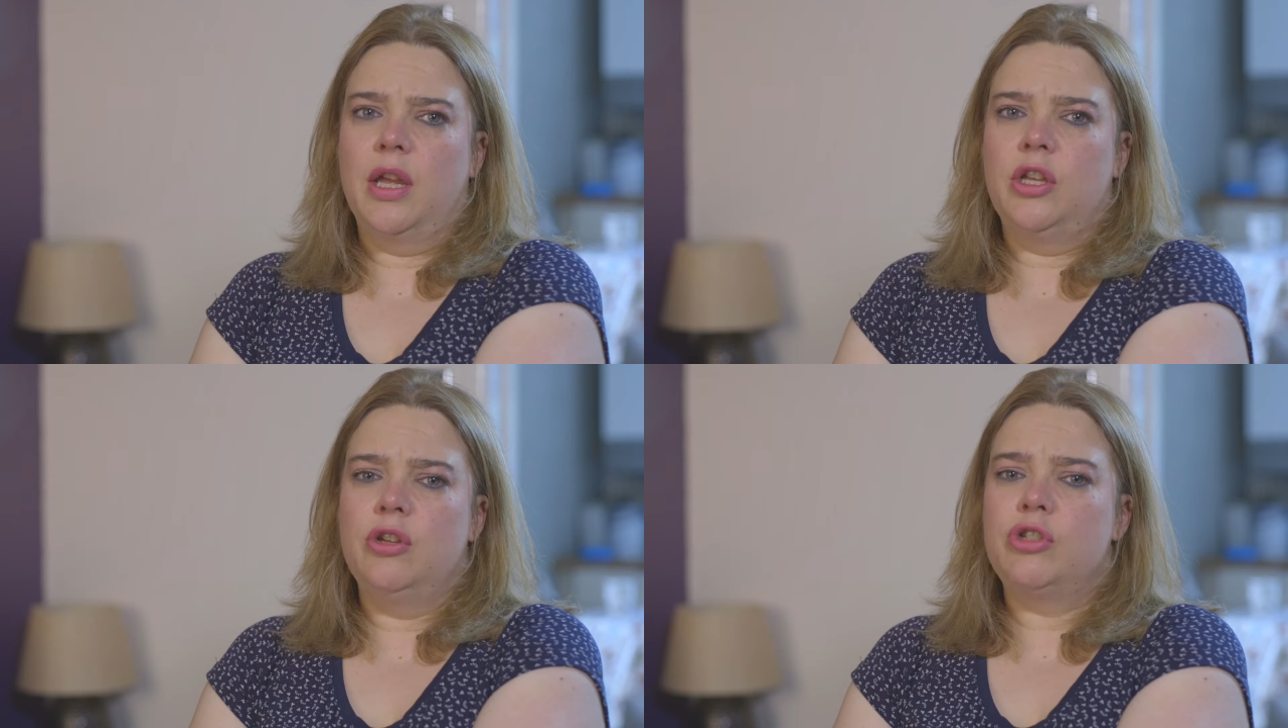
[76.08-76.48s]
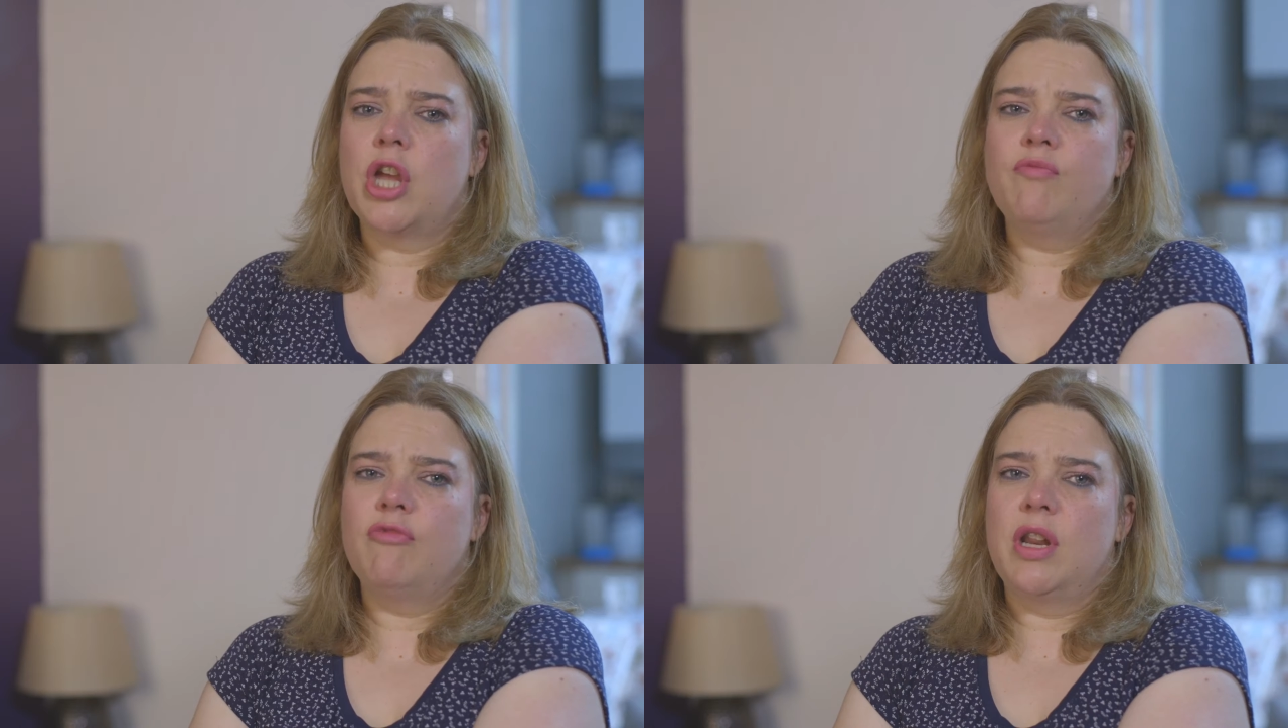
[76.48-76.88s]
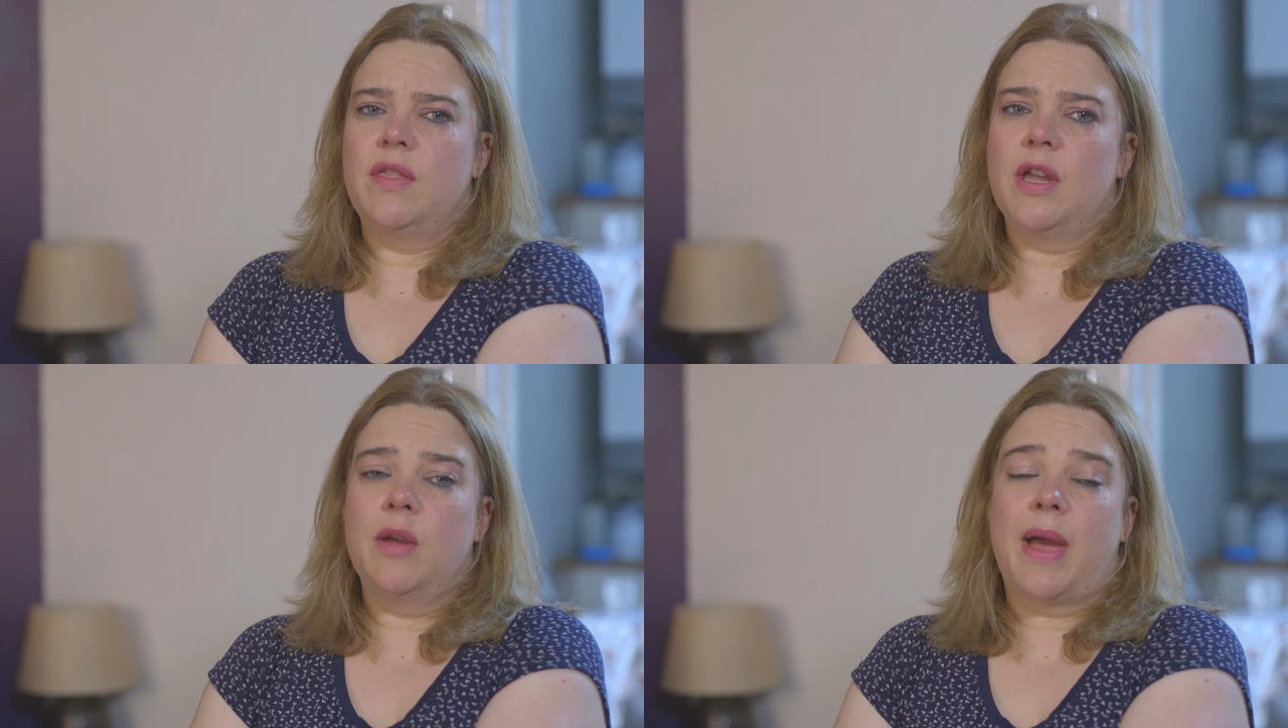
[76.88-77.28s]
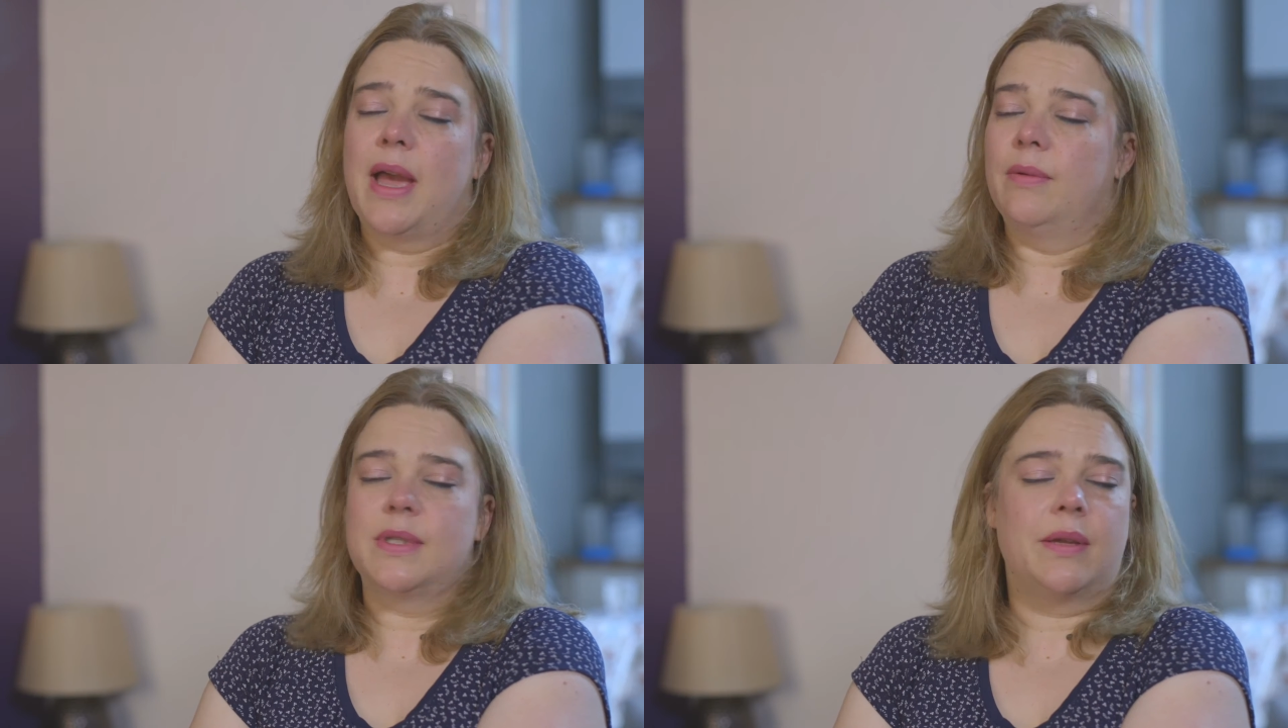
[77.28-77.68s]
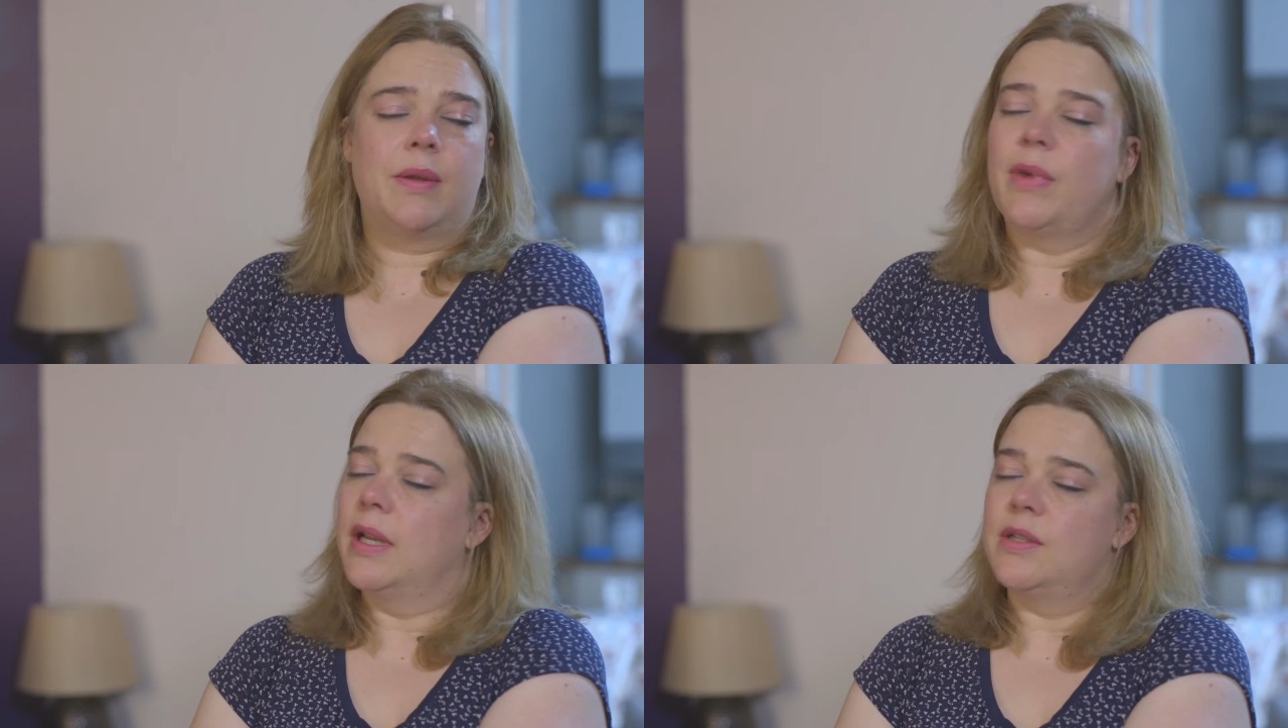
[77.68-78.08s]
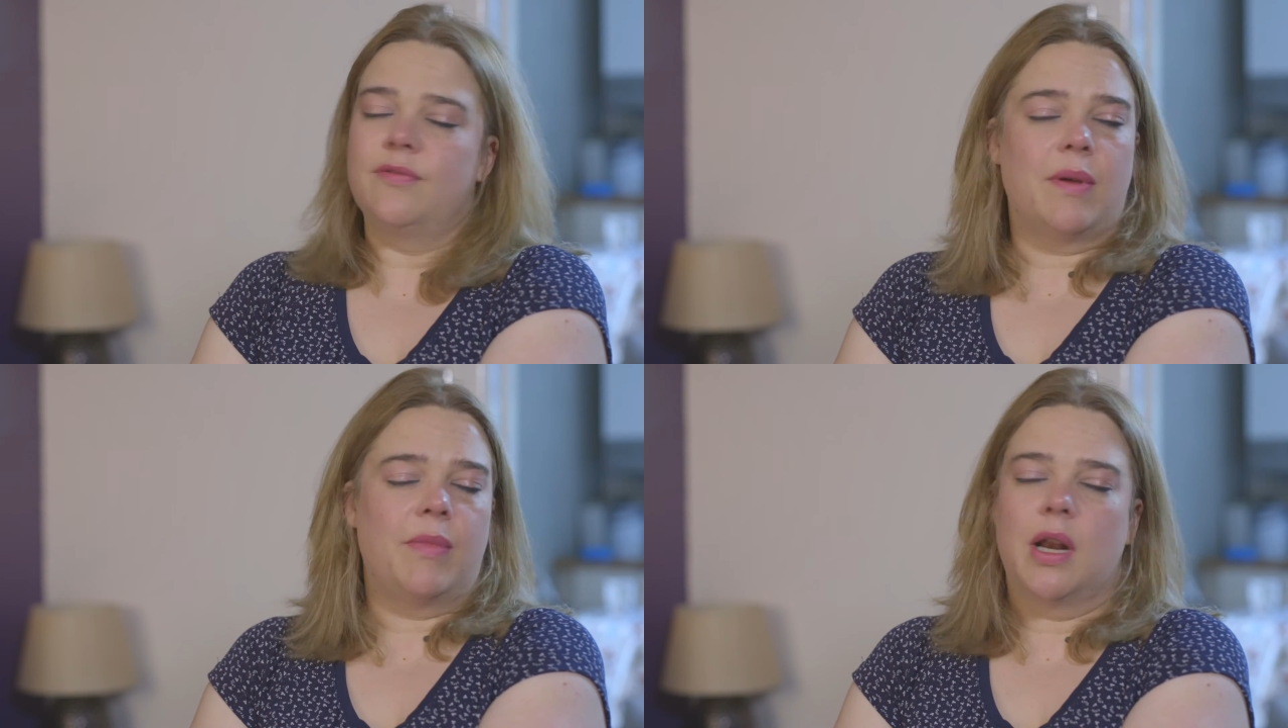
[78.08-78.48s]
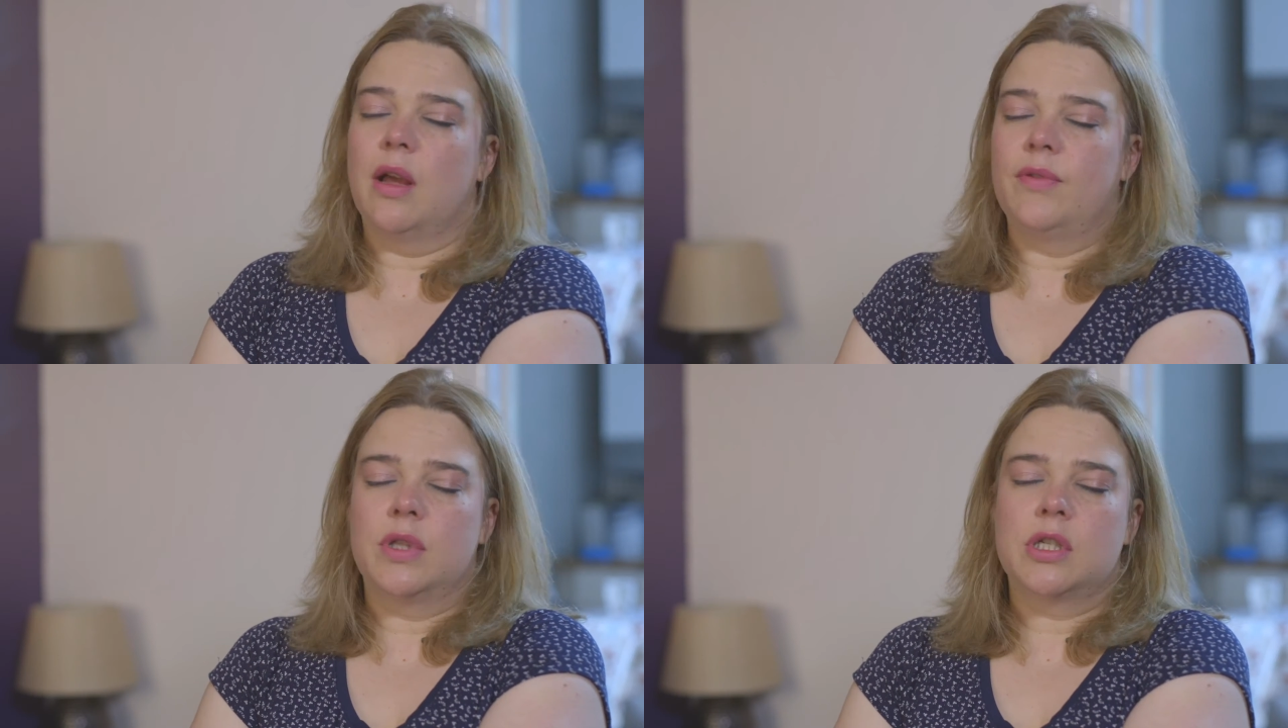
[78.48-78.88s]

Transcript: You don't really think about how it's like impacting family life at